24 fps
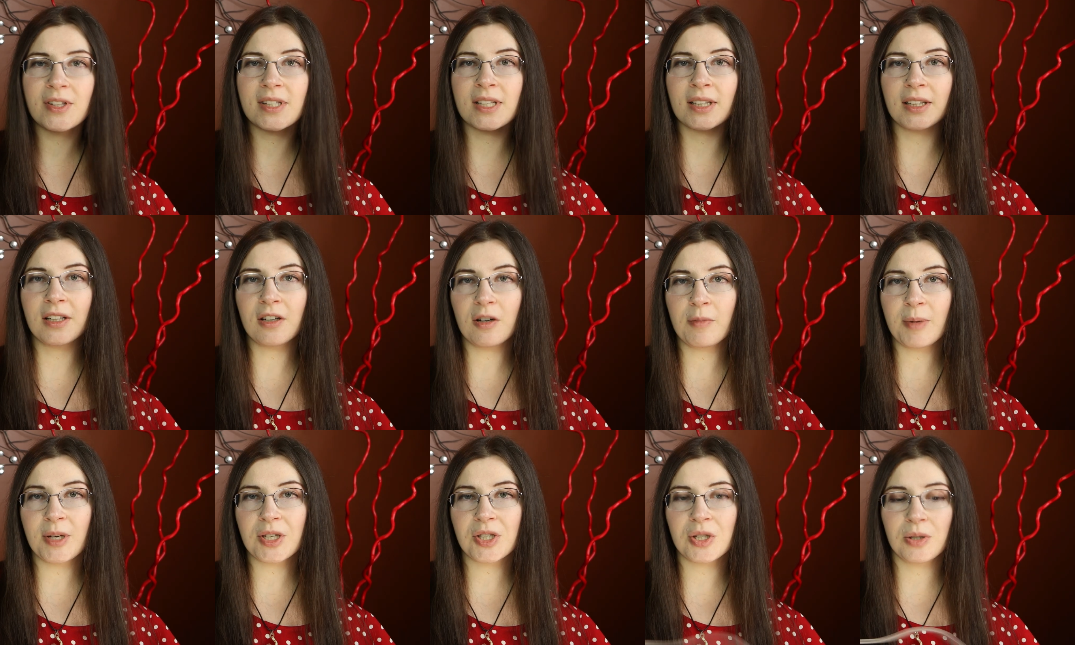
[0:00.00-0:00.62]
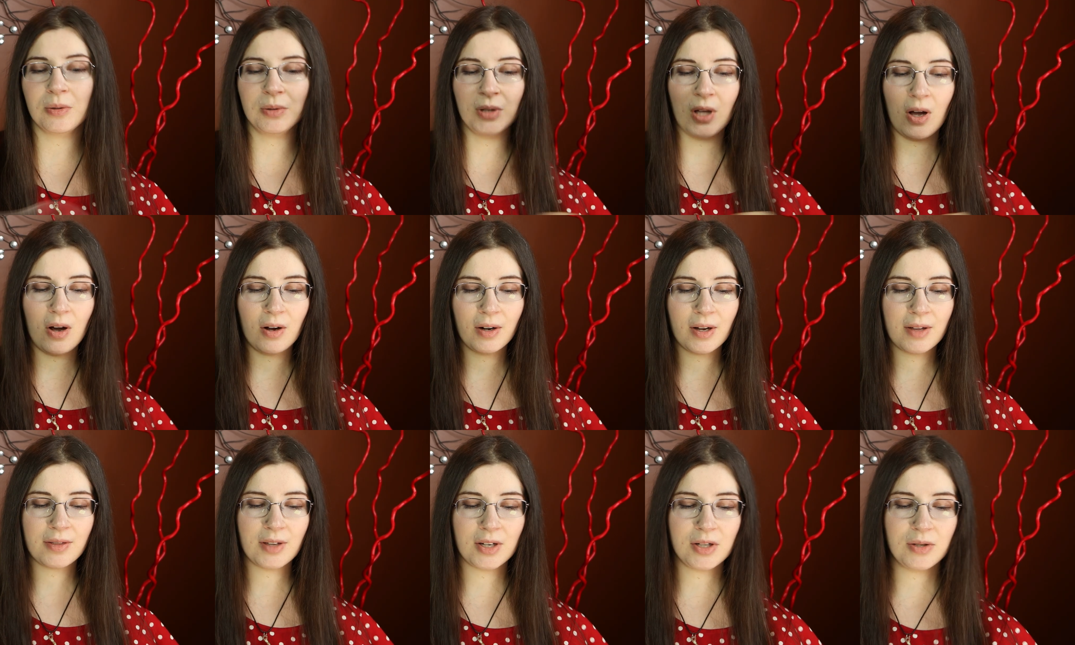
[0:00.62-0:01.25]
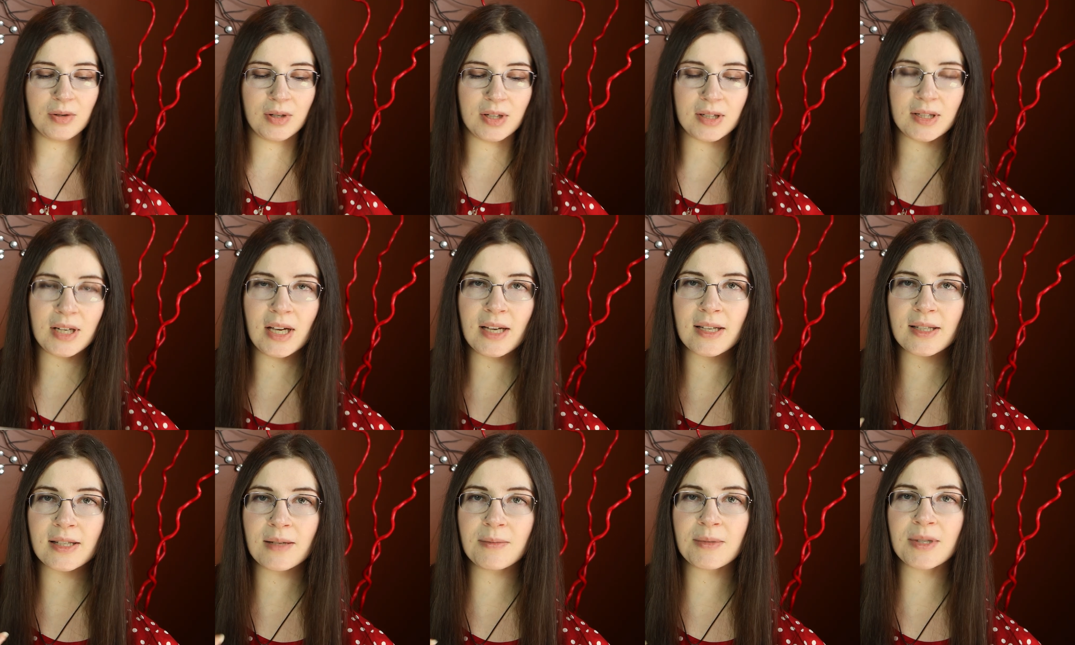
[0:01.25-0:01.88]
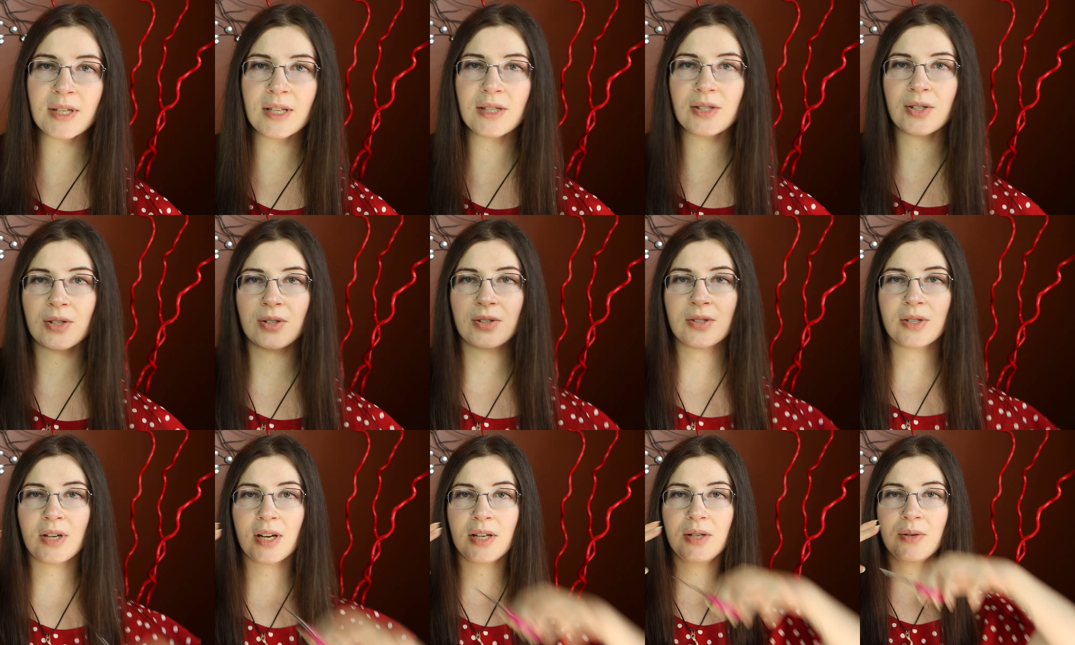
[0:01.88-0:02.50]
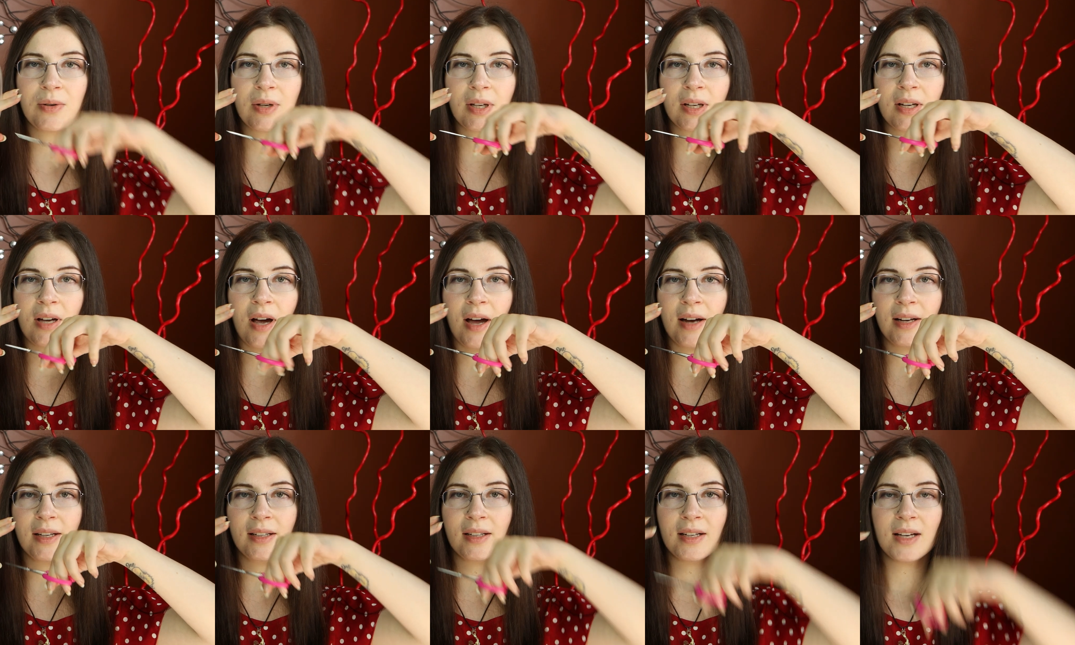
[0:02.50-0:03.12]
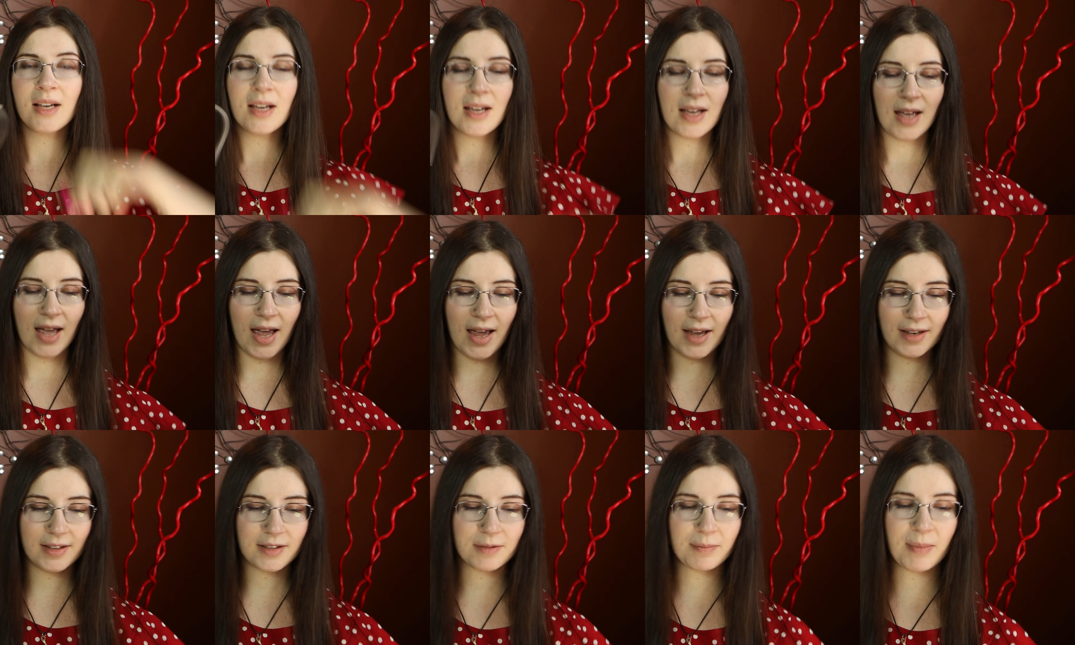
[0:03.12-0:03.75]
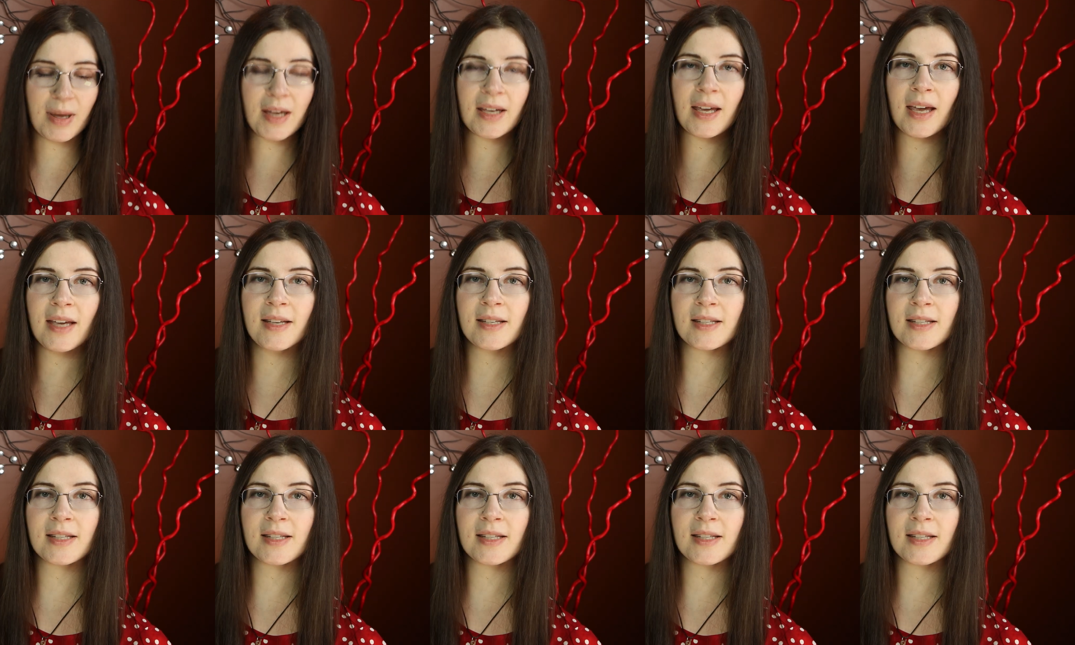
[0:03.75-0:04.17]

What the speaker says: it's a little bit too long, then you can take some scissors and you can cut it and make a